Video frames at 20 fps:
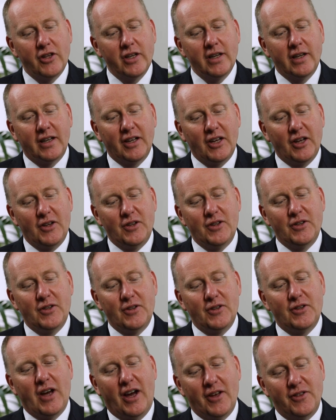think
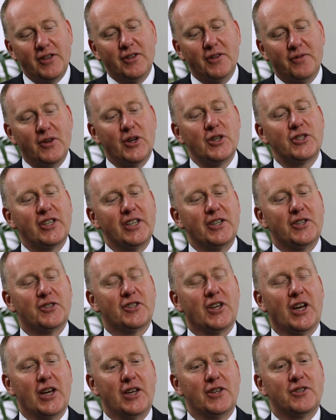the first thing to
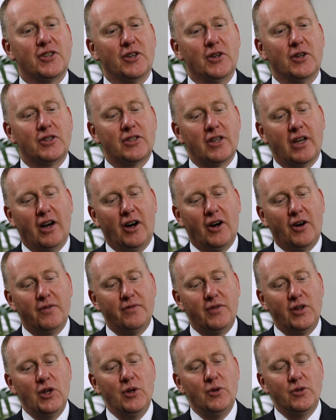say is that our
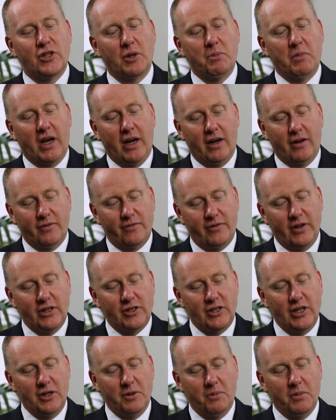views about
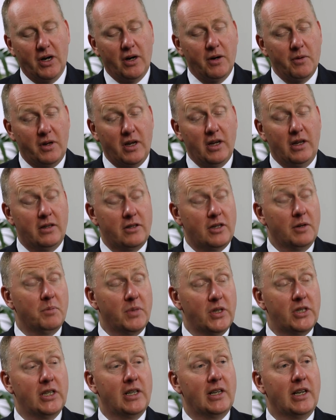fixed income markets, and
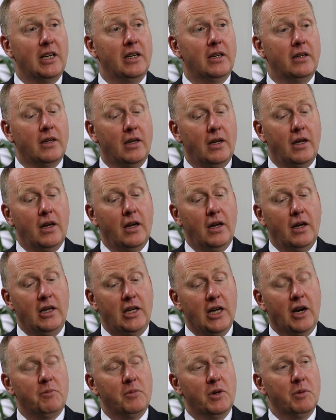particularly
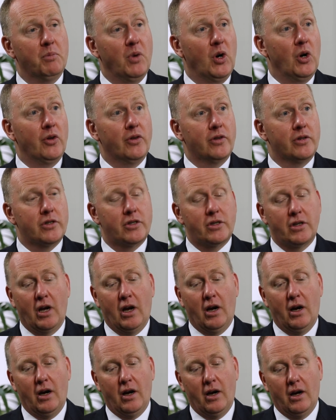government bonds,
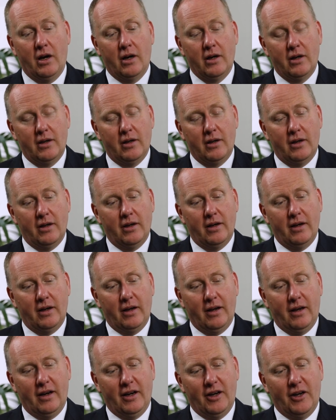are
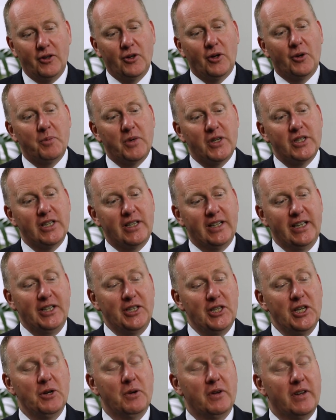not particularly
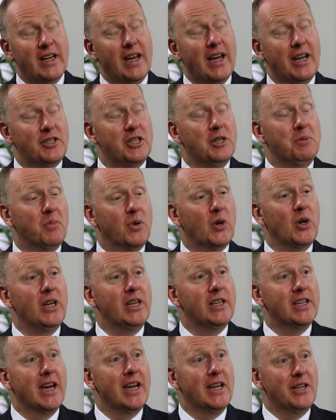new, and they actually
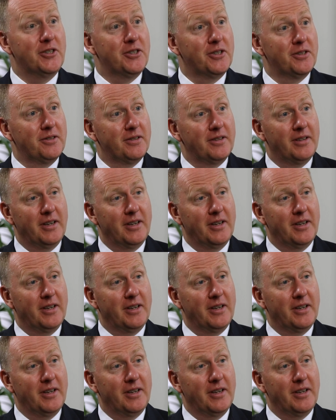predate